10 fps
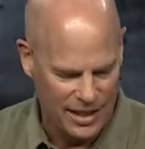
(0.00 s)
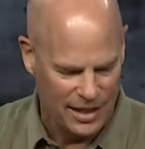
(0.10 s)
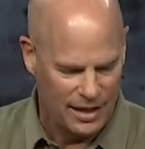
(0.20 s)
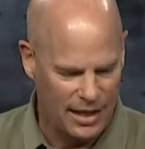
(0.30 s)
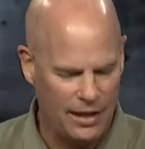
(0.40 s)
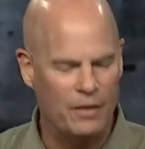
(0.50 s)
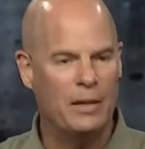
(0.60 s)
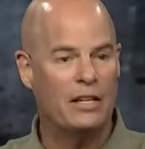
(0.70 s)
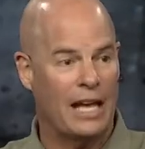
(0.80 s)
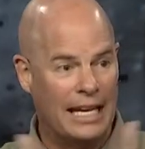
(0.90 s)
Uh, it
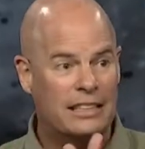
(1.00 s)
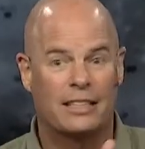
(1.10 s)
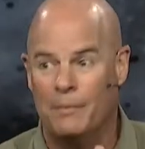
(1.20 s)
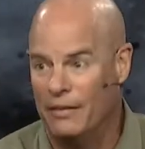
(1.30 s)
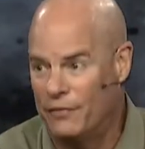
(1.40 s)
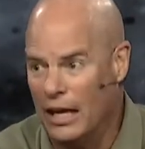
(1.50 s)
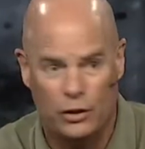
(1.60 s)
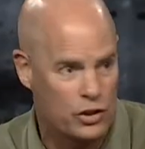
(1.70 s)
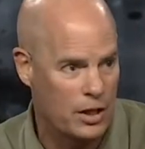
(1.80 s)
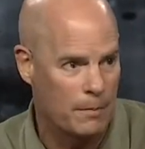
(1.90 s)
means intimate
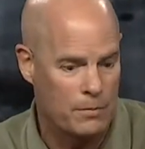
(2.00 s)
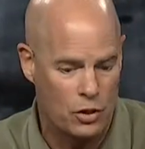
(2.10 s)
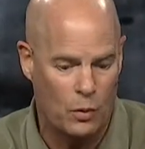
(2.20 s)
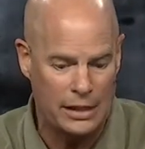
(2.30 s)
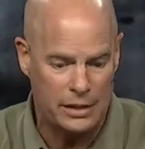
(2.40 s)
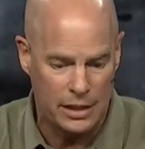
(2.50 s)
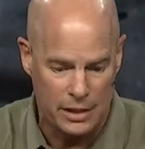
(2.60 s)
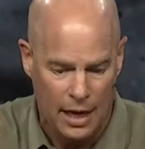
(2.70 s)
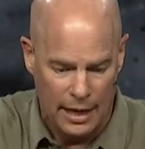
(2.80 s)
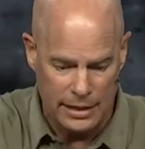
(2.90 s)
fellowship. So watch this.
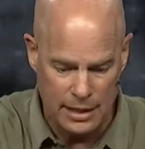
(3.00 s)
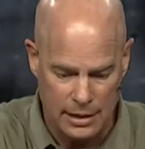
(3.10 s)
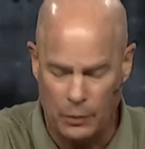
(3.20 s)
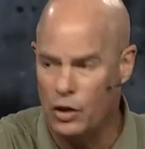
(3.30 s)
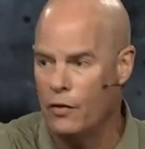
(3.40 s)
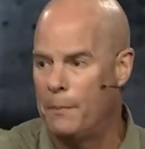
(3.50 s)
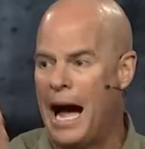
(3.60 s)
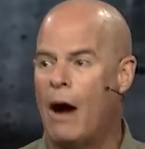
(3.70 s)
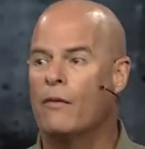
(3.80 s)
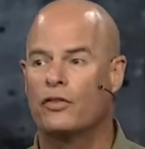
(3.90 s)
He says, I want to know the
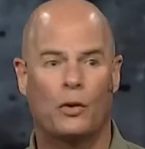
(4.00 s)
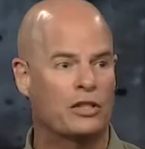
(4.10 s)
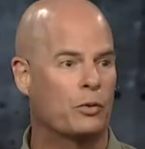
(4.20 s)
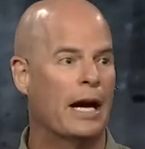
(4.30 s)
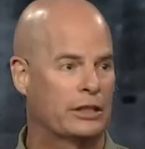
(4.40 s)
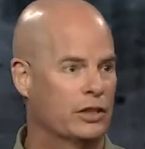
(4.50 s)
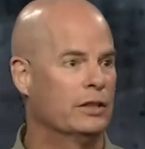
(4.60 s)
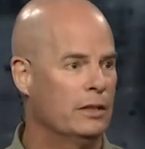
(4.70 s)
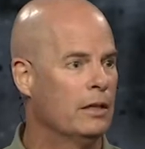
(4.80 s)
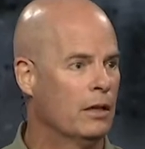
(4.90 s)
power of his
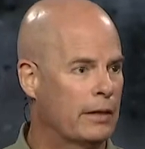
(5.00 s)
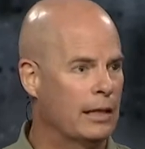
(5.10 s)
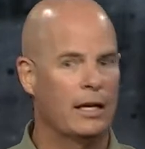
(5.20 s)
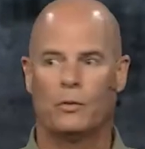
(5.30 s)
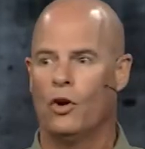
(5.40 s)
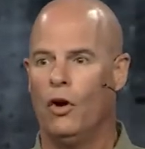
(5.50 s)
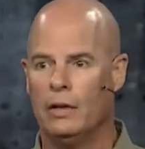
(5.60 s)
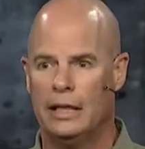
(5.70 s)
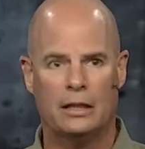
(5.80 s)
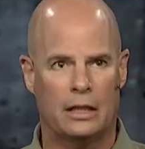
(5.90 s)
resurrection. Okay, like we're all
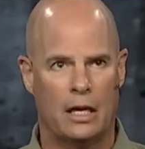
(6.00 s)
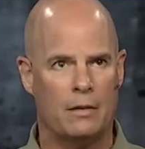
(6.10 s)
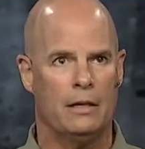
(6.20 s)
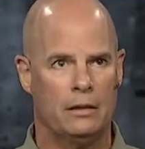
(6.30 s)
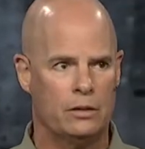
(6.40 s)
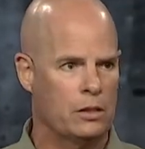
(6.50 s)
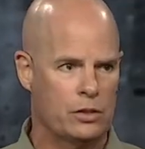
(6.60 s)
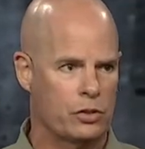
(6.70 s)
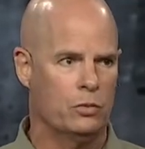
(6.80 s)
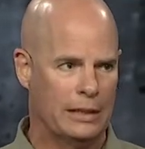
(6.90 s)
in, like I'm not, I'm not
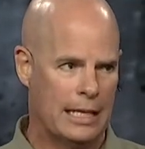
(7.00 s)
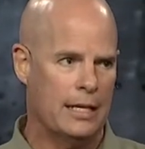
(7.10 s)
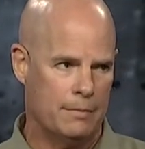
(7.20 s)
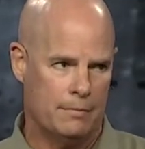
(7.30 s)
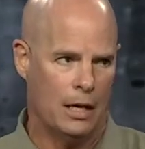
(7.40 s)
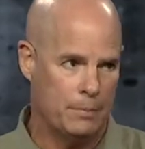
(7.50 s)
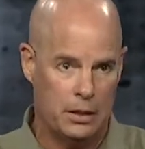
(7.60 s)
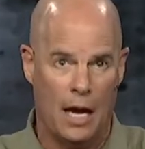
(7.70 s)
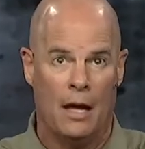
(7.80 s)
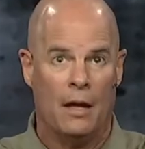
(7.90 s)
sure what that is, uh, but
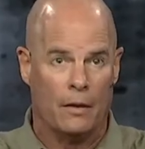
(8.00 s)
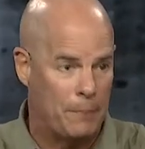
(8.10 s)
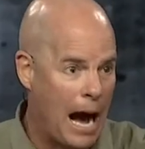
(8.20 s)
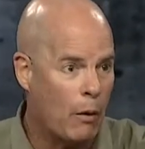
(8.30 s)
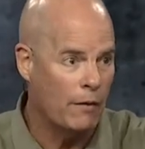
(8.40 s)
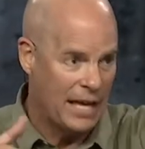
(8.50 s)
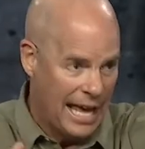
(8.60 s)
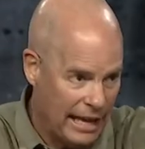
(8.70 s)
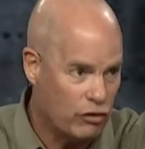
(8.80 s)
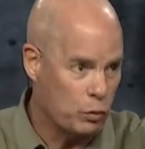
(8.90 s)
yeah, the power of
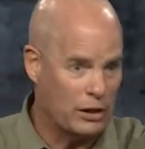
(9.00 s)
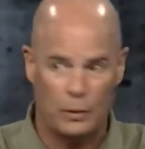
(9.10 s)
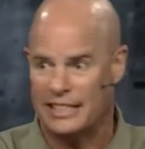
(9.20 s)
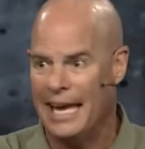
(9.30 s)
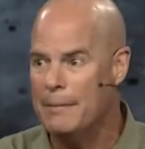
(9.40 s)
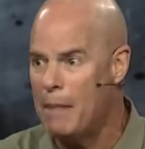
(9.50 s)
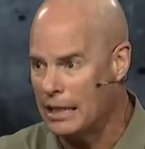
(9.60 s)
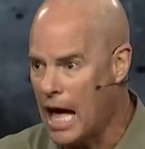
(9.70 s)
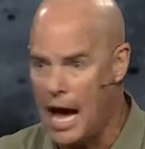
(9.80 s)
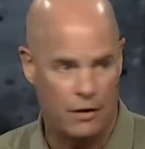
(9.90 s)
his resurrection in my
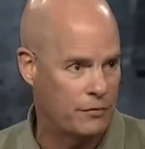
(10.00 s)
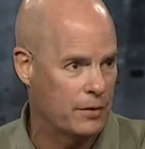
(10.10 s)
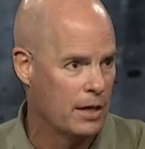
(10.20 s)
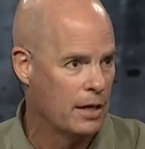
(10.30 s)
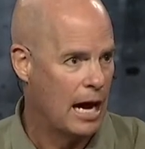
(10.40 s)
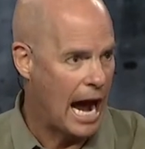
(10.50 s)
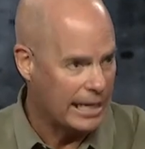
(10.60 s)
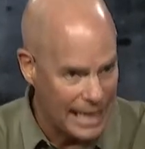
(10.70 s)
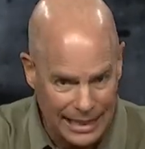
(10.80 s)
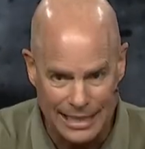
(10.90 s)
life. I
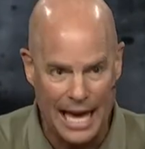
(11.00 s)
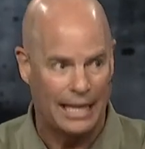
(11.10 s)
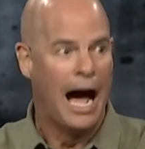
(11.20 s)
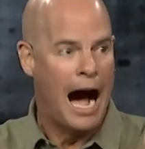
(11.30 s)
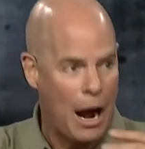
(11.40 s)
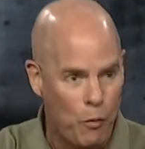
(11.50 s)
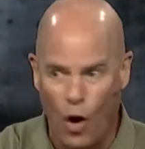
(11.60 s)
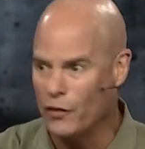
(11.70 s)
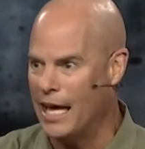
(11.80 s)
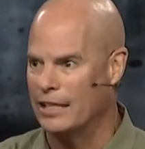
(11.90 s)
need that. I
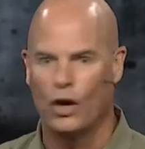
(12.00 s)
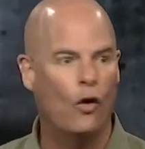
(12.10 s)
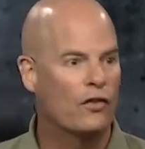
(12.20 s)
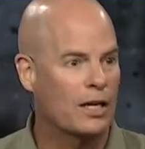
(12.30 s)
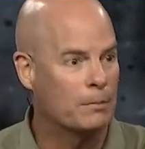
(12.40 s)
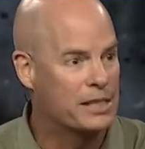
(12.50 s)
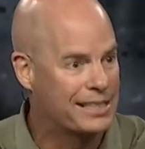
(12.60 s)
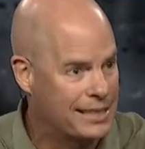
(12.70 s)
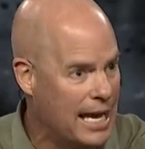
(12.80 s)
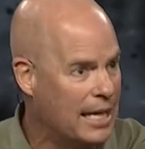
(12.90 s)
want that to overcome
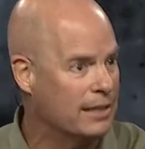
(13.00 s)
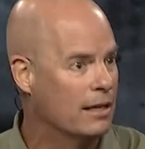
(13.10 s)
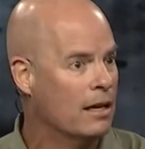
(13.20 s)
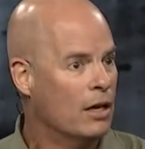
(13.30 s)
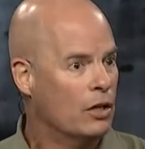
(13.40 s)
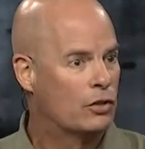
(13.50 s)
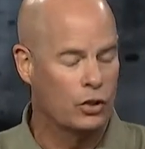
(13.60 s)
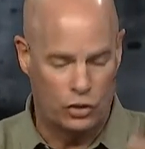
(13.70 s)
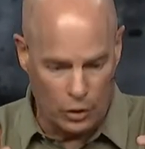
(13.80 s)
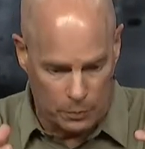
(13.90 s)
sin, to,
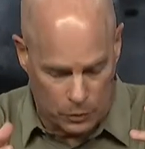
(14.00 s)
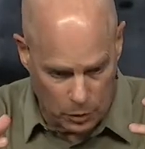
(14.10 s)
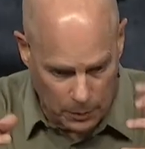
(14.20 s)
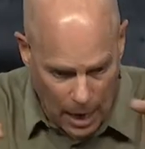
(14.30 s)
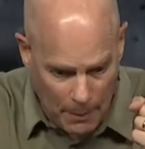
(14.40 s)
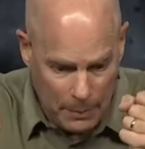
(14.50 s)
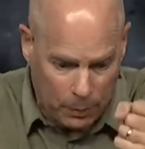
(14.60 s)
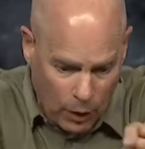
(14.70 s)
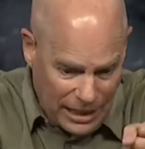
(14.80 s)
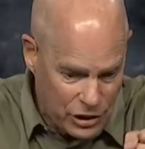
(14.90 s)
to, to help me
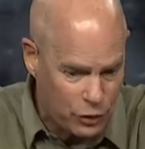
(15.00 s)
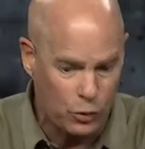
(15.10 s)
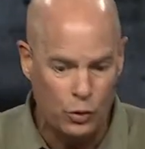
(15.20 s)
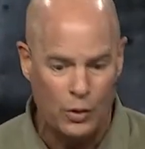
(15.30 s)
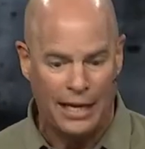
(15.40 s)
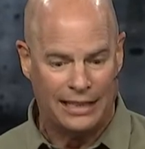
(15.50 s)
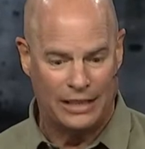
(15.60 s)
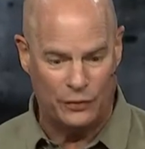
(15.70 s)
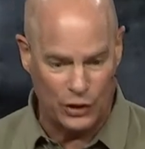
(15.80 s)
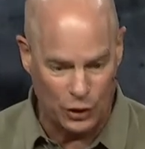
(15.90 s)
press through
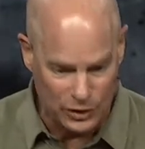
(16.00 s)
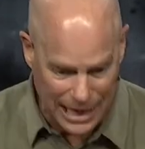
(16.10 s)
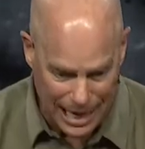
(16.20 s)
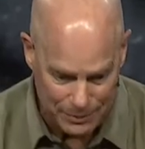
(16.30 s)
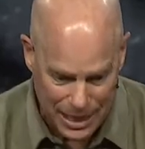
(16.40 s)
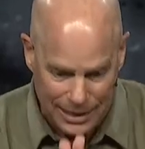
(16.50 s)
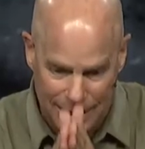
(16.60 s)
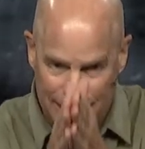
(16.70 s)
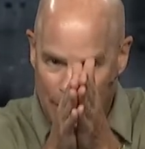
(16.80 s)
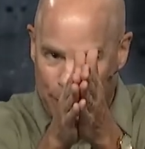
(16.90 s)
difficult times, to
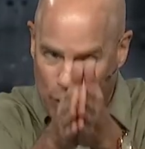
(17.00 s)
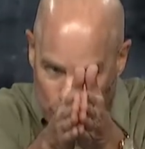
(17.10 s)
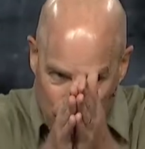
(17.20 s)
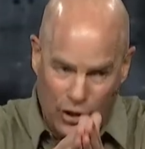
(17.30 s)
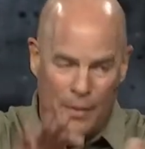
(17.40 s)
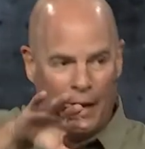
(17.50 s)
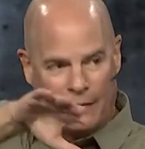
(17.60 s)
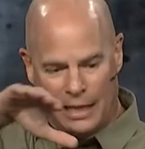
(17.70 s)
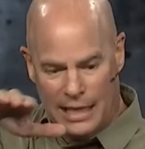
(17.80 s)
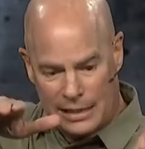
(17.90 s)
stay focused on Him.
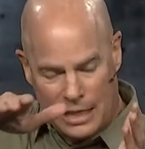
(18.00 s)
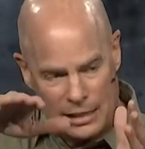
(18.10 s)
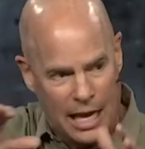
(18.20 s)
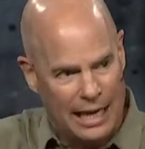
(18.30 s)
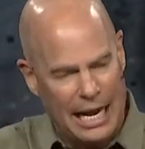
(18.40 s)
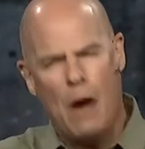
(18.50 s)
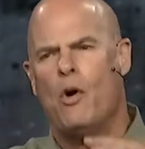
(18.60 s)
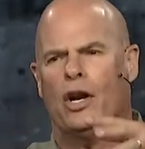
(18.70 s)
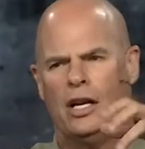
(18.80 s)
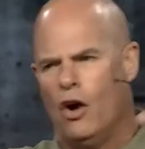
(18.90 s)
Then He says, and I
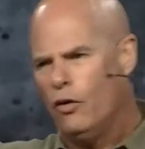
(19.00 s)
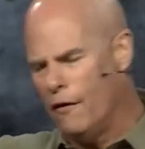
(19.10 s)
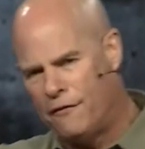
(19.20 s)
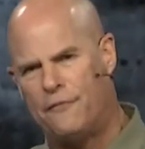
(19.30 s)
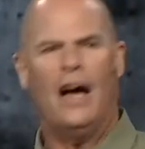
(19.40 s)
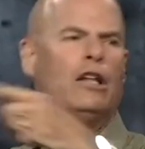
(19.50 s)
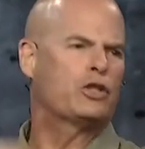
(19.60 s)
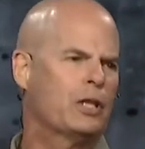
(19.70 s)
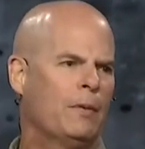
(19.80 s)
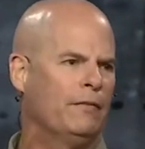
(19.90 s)
want to know the
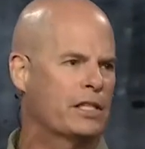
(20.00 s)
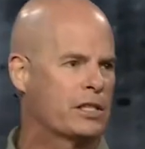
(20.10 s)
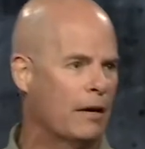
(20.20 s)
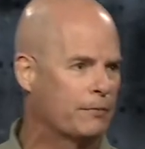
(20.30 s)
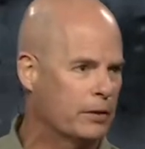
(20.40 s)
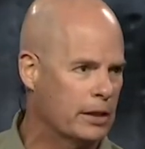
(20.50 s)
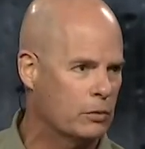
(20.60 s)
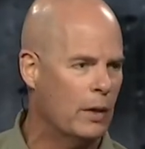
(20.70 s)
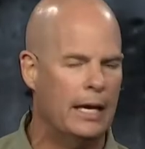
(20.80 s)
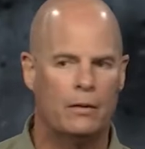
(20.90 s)
fellowship of His sufferings.
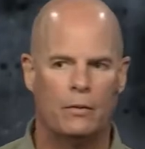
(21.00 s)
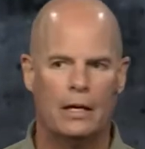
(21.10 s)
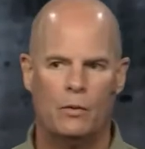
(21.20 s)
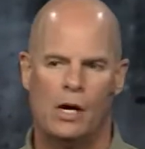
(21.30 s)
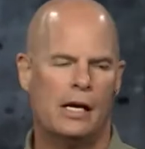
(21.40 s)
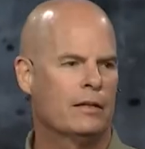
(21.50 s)
Wait, wait, what?